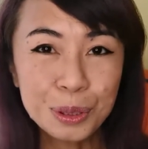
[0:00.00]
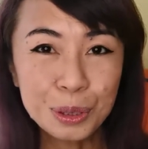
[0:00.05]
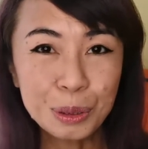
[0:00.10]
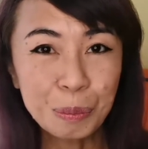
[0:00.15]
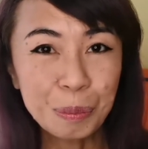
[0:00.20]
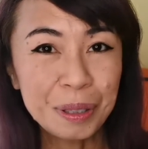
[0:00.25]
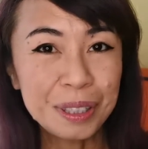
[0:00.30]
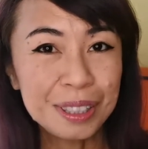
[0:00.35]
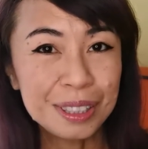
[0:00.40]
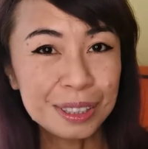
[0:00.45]
is
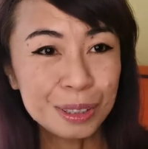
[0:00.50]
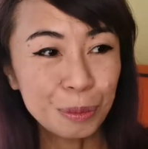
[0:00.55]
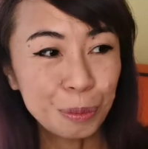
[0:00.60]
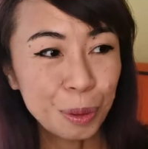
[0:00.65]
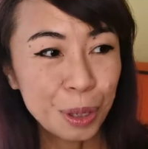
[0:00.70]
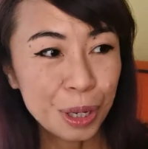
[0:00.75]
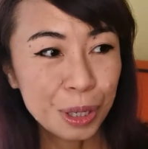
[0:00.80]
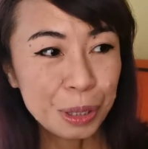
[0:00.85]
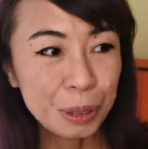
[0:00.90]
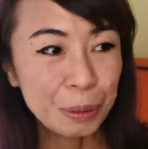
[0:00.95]
a place
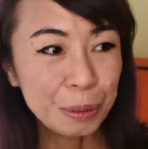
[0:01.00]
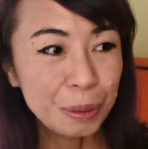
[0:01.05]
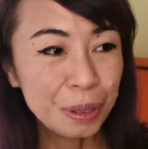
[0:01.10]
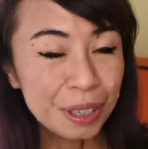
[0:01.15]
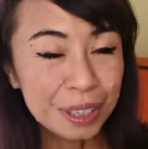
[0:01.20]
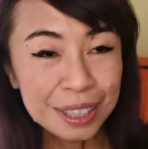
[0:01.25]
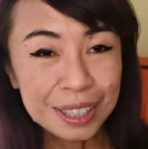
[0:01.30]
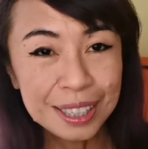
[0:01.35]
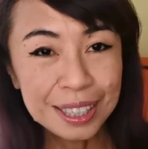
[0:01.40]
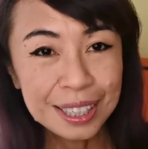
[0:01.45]
where you
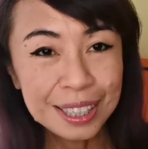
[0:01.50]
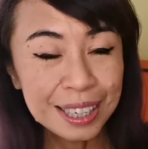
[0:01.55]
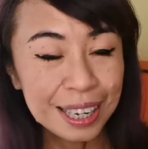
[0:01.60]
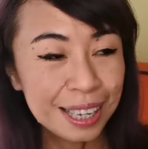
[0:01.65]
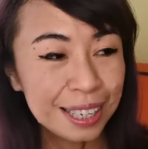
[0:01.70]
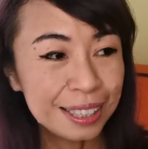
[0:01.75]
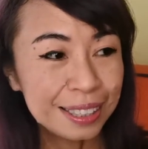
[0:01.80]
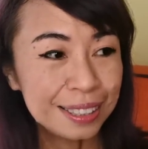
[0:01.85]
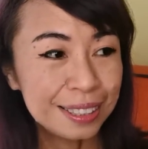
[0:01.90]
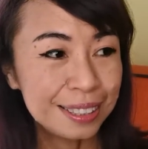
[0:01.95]
learn
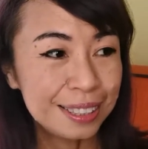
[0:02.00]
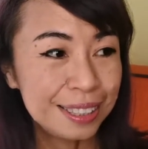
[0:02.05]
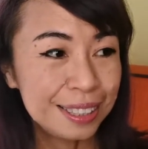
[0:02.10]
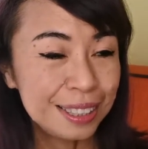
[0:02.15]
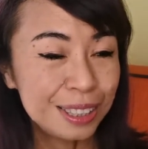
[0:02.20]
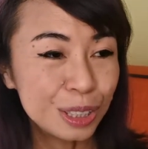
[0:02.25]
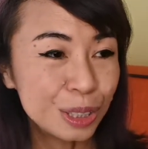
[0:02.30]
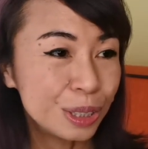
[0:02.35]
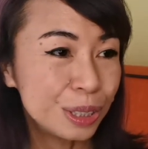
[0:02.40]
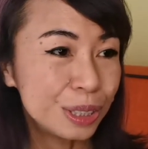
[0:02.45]
and
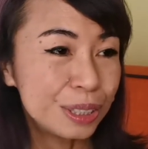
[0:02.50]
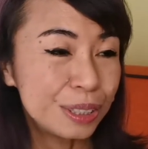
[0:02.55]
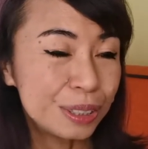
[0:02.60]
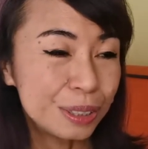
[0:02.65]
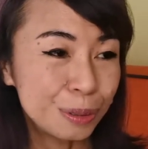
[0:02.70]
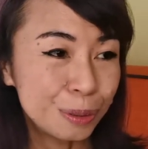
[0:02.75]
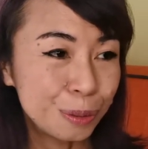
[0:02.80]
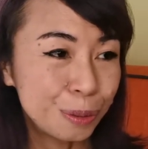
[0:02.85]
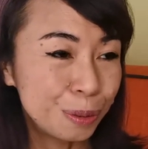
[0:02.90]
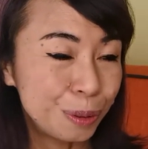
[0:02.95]

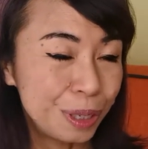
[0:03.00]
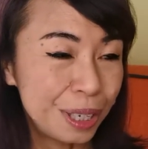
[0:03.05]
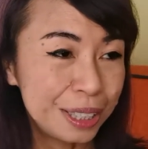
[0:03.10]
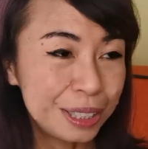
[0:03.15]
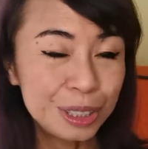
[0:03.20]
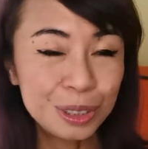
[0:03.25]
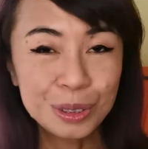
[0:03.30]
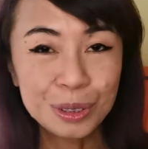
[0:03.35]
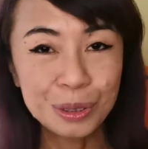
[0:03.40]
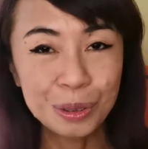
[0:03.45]
teachers or
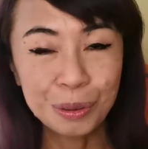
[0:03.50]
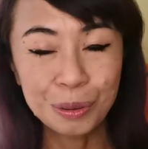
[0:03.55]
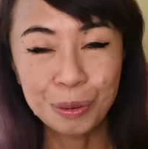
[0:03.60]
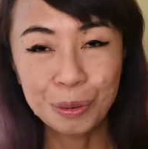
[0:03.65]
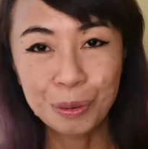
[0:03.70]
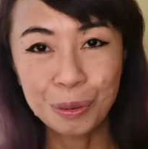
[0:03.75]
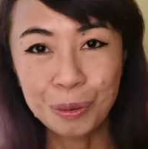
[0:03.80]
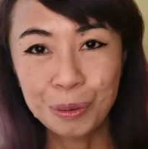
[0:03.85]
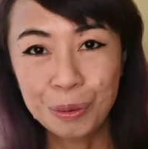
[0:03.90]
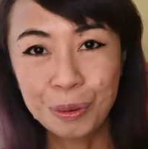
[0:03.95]
lecturers
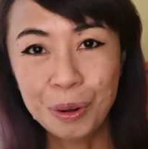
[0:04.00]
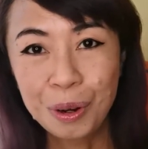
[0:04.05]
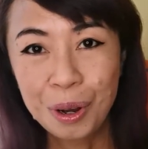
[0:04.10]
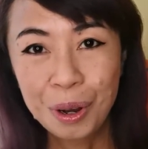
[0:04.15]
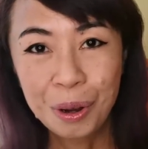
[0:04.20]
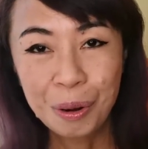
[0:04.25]
or